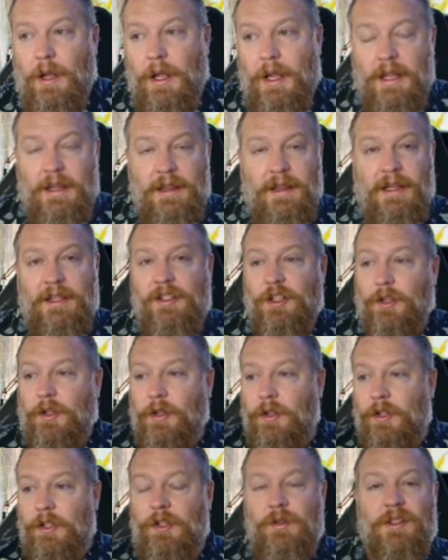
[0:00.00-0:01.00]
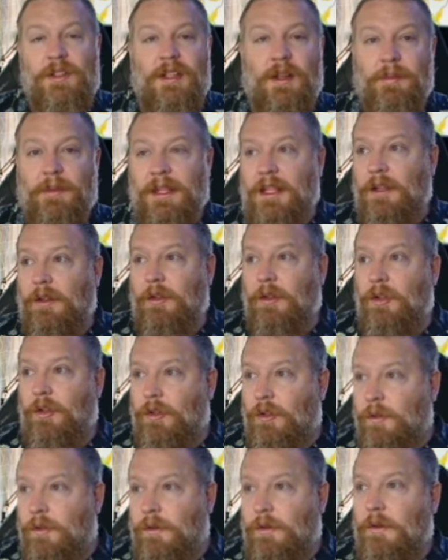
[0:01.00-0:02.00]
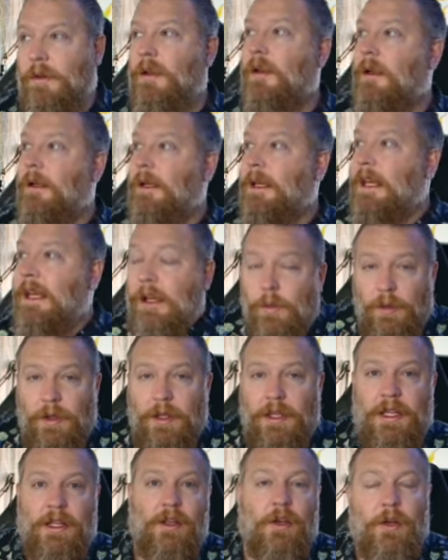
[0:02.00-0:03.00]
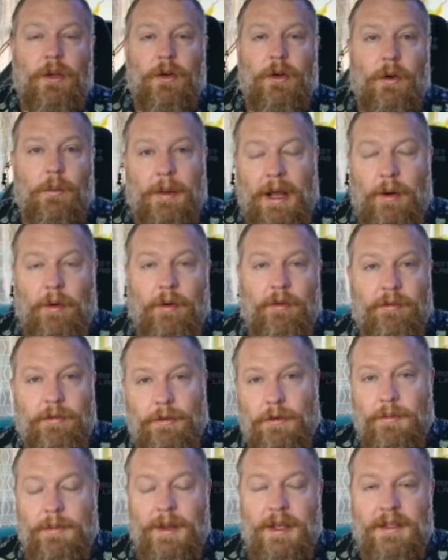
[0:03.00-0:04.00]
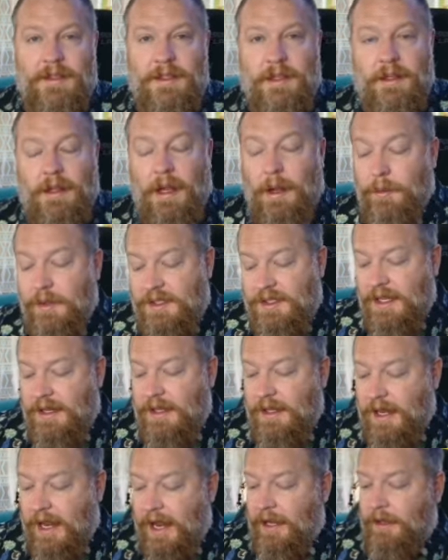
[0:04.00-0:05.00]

unless you're going to do something equally good or powerful or amazing? I would say that